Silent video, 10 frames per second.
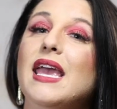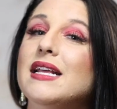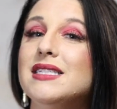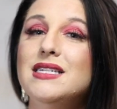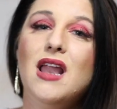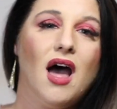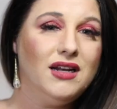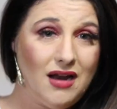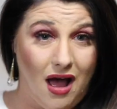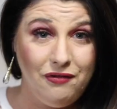It's not
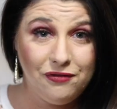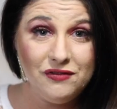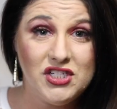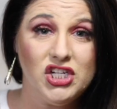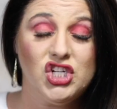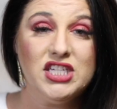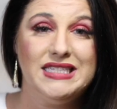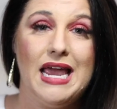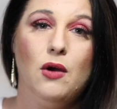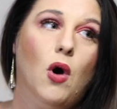enough to
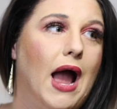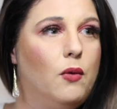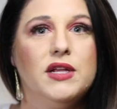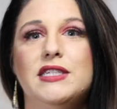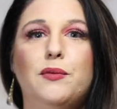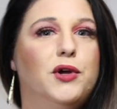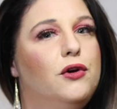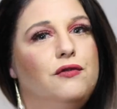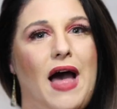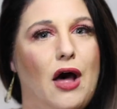just say, well, I want someone
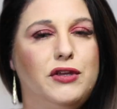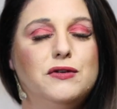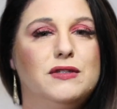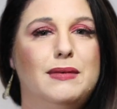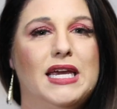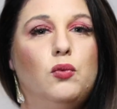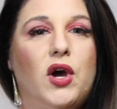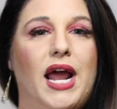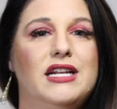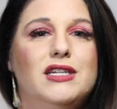who values me and
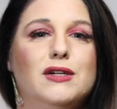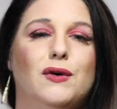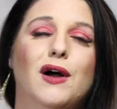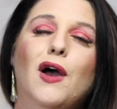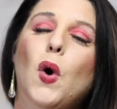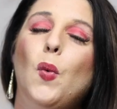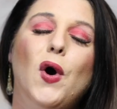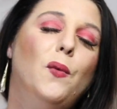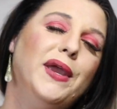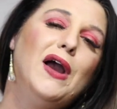what I do.
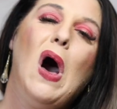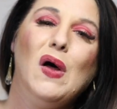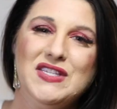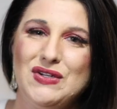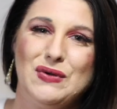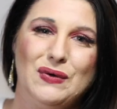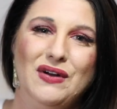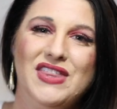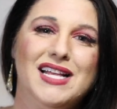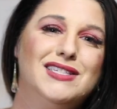Well, we all do.
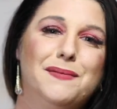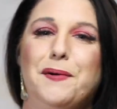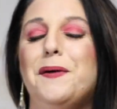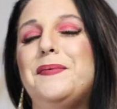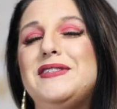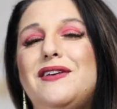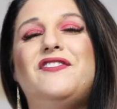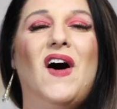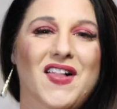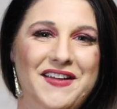That's the purpose of
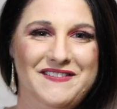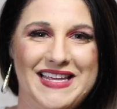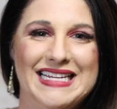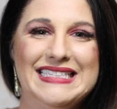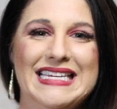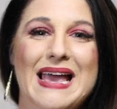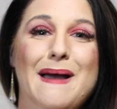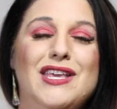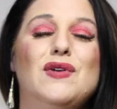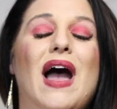all of this.
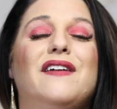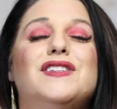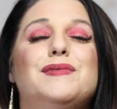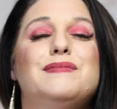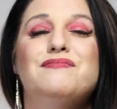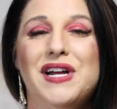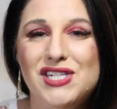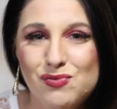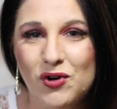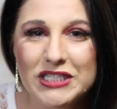You have to be
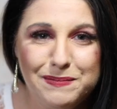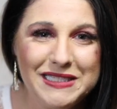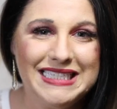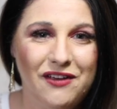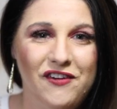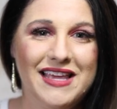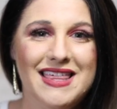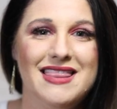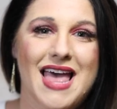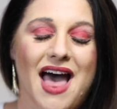much more specific
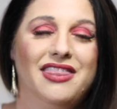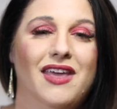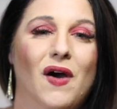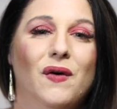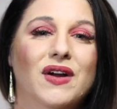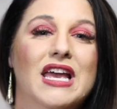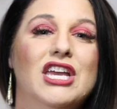than that, though.